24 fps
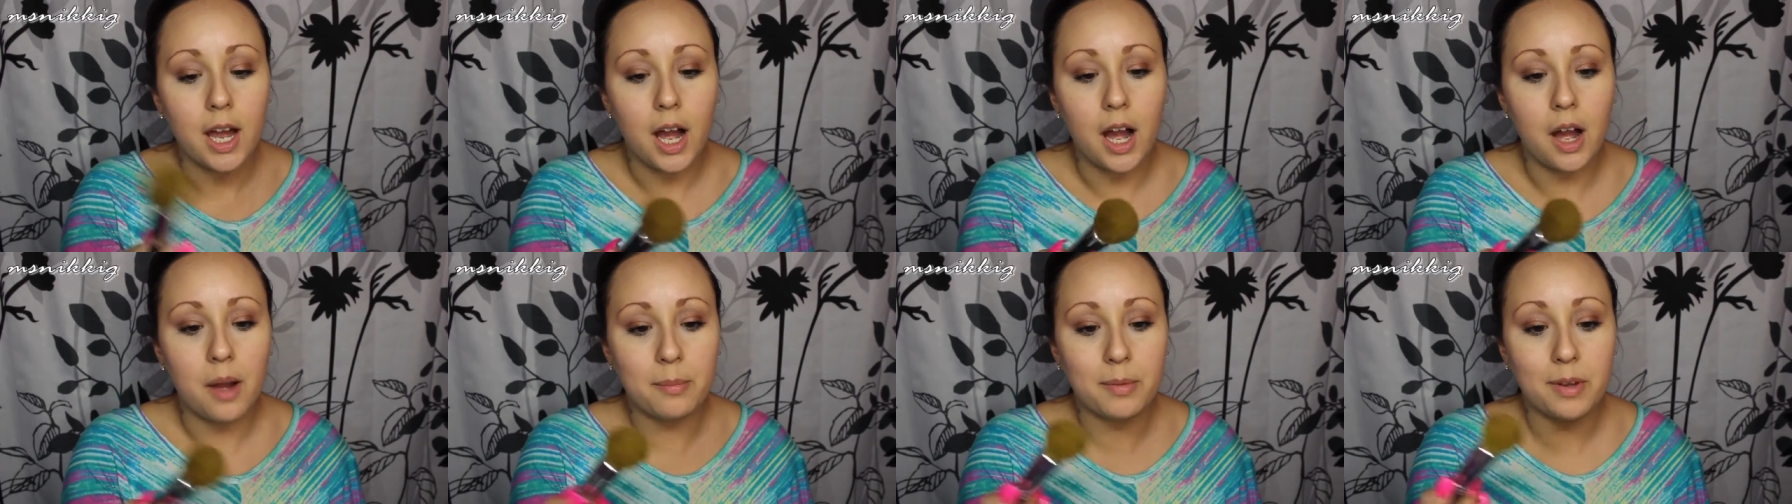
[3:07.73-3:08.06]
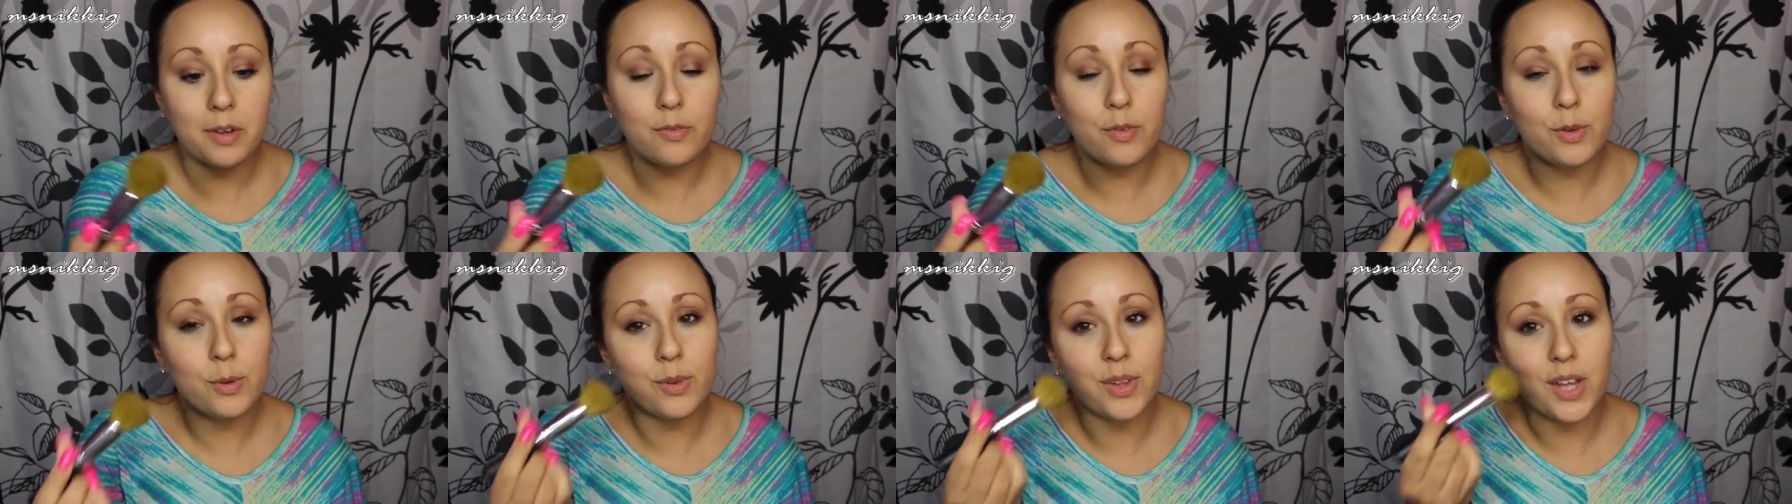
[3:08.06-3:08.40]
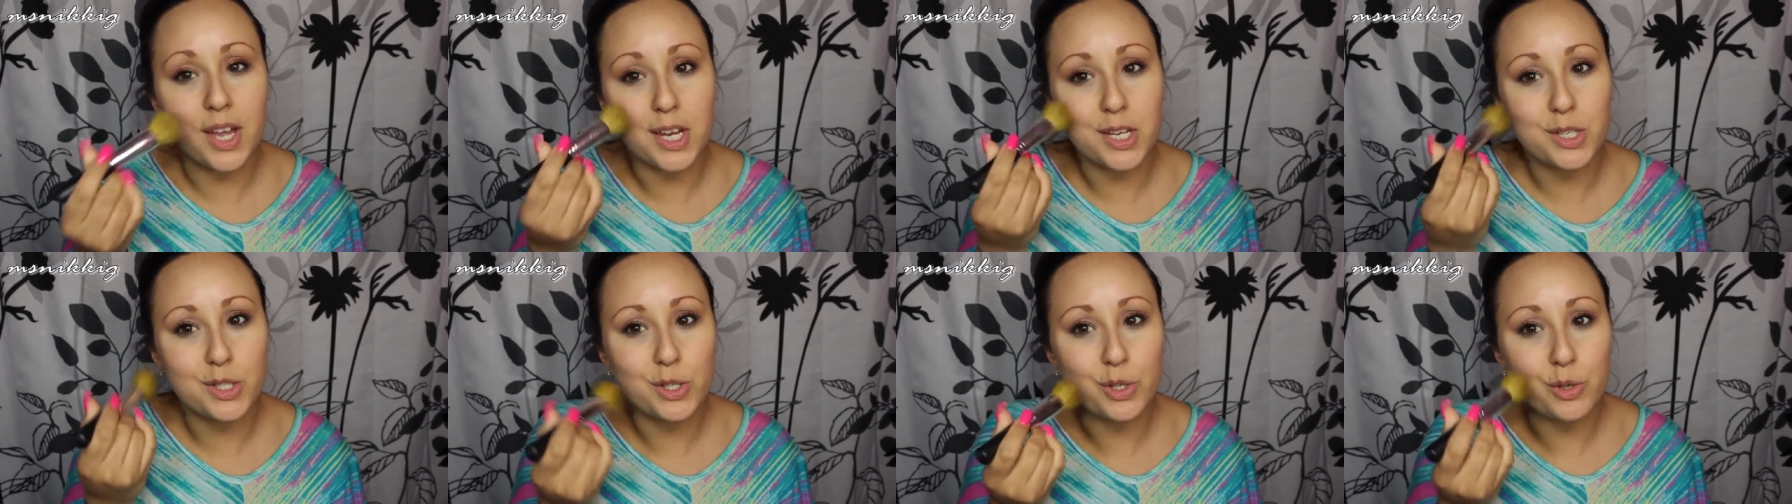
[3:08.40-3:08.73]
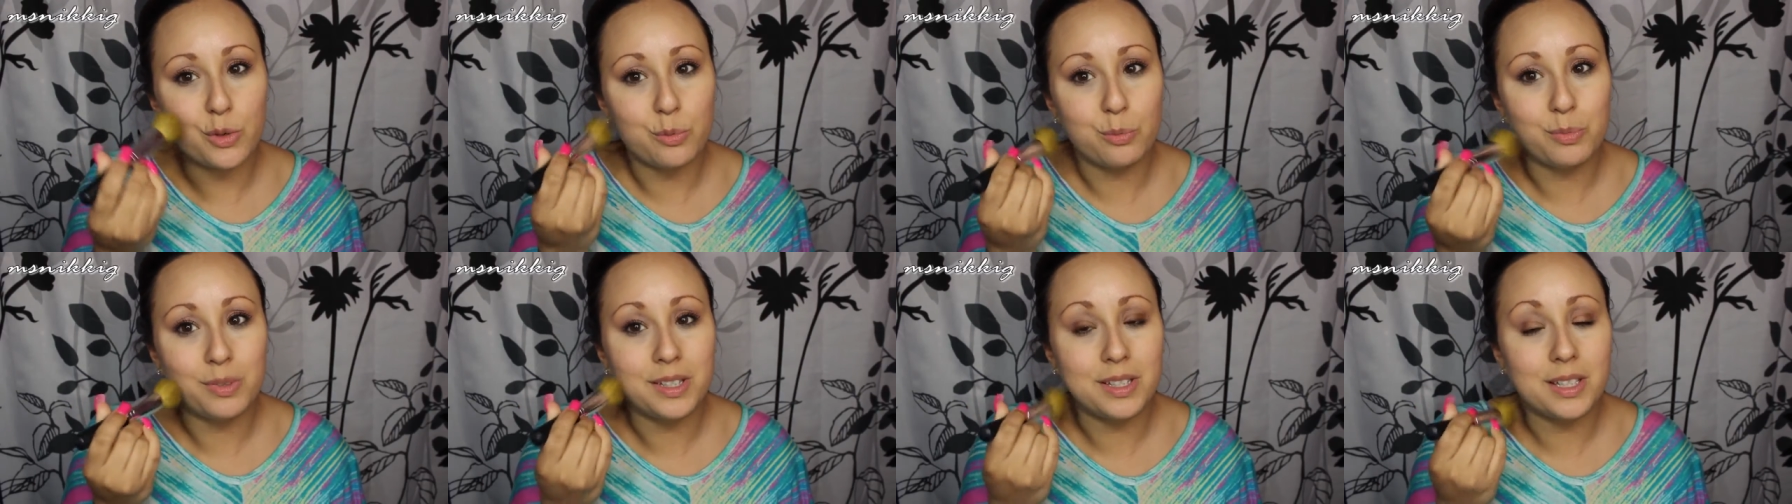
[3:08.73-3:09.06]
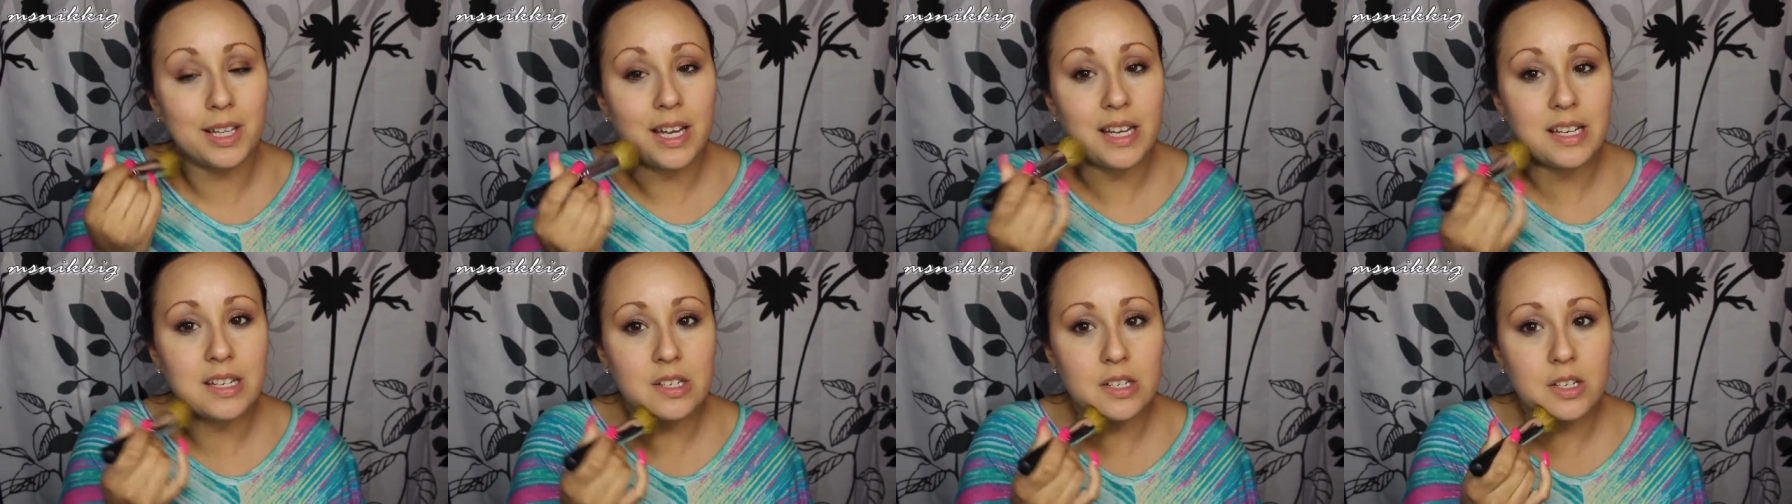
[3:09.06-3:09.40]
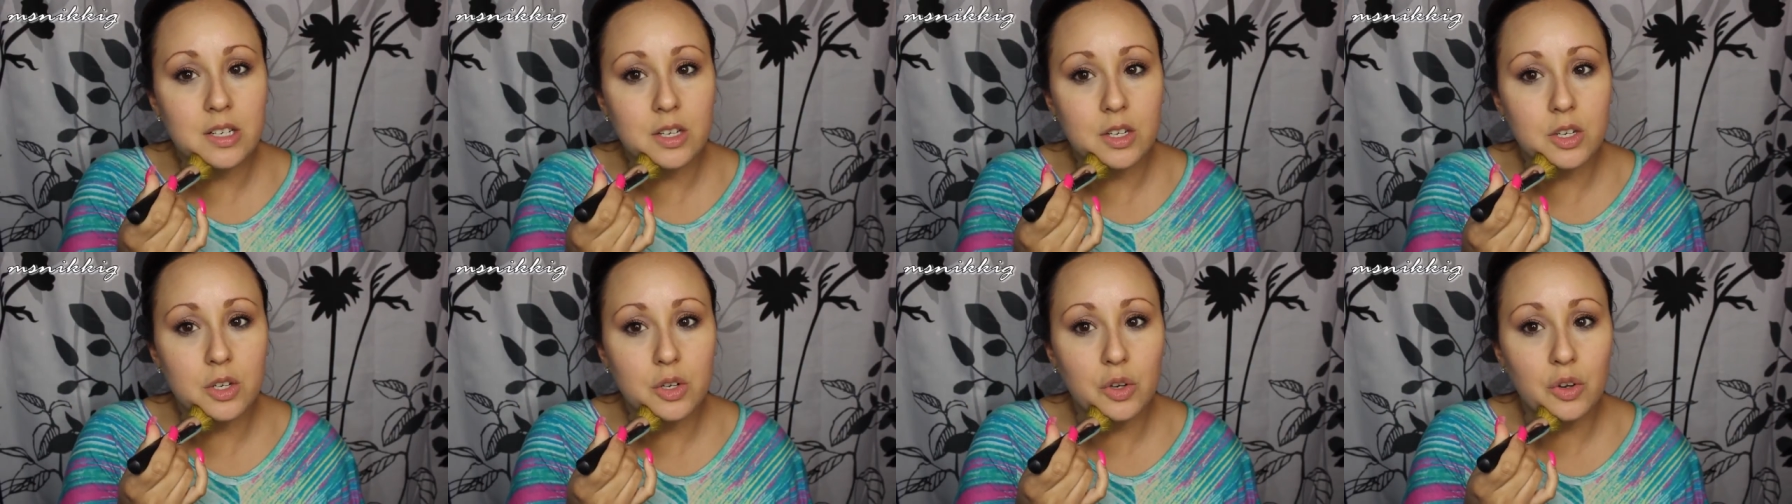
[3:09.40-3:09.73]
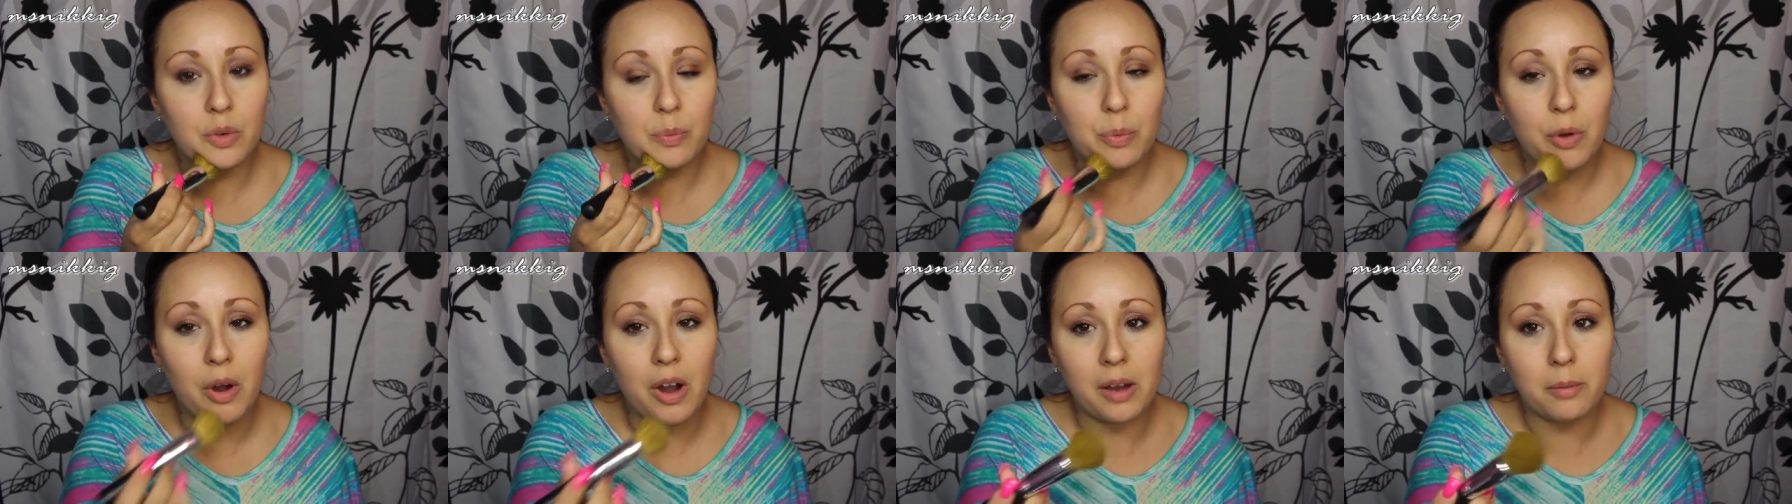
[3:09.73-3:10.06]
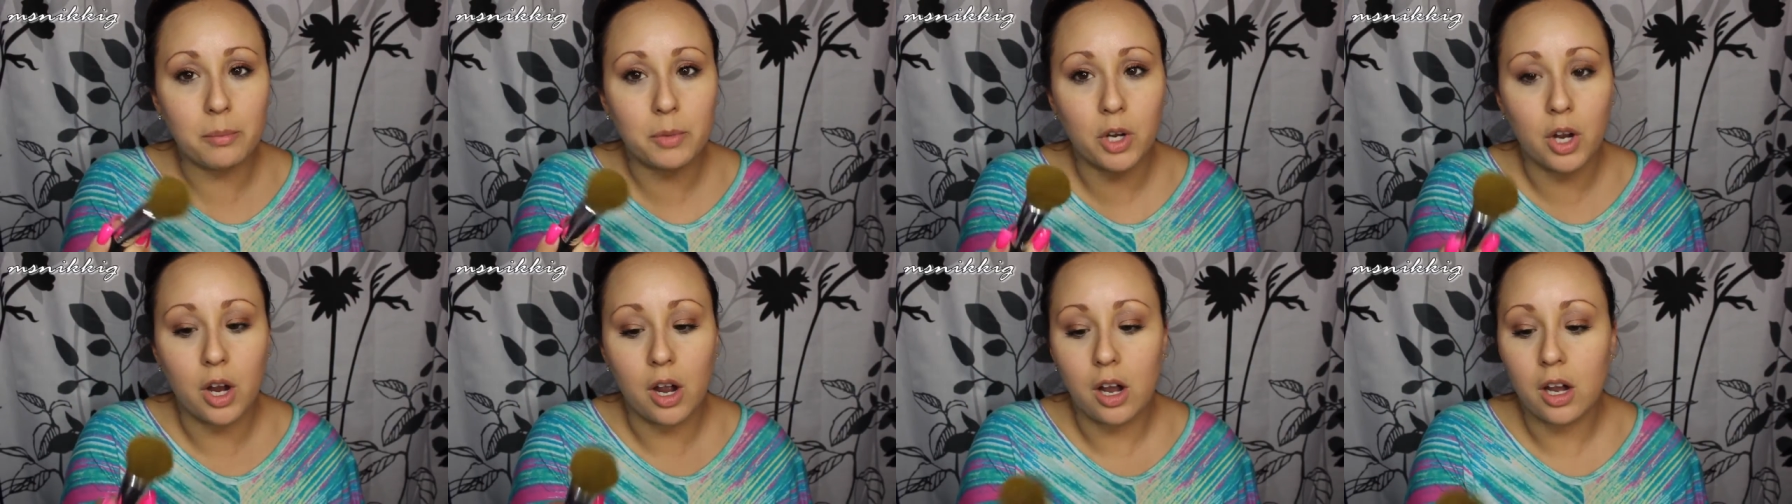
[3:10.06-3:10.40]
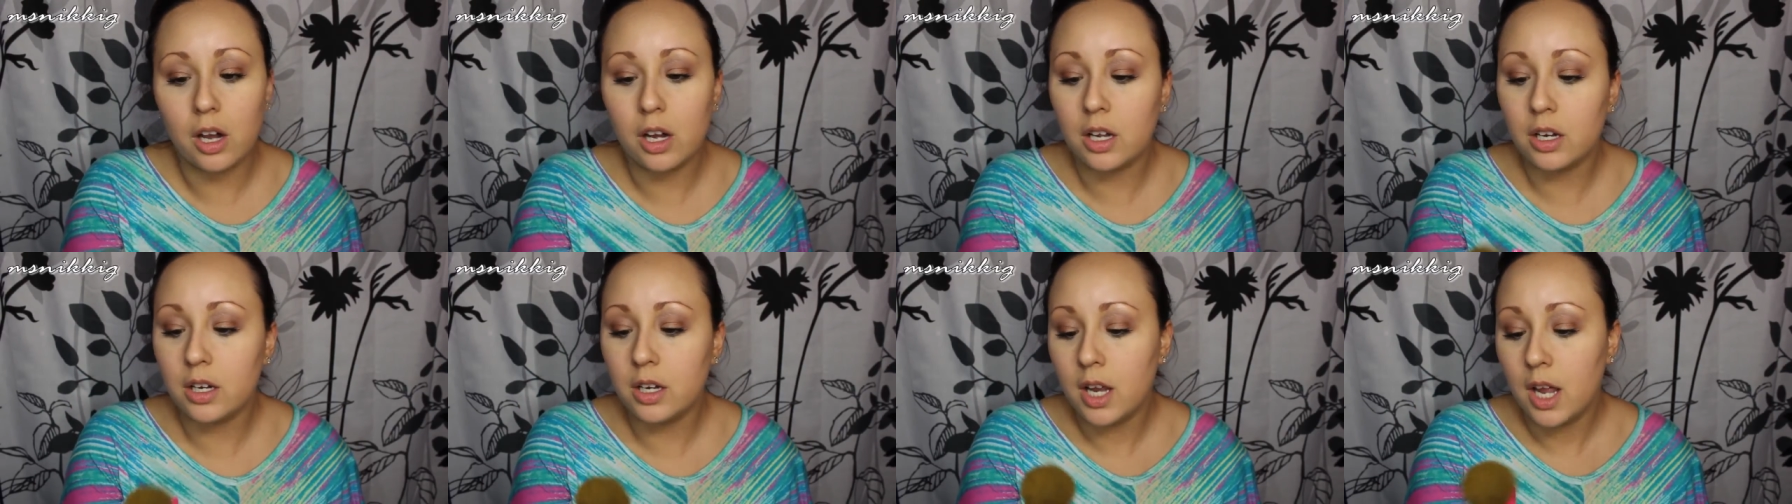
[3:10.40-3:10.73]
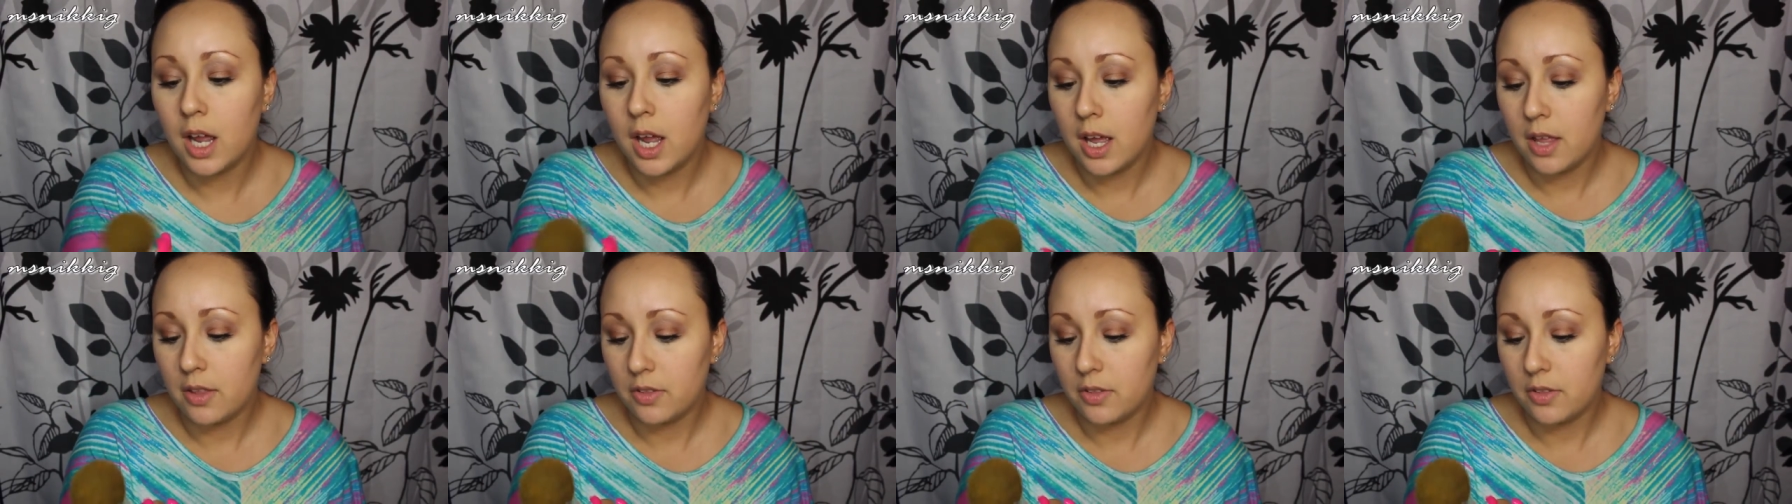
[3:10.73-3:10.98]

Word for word: um, if you like to blend your primer on.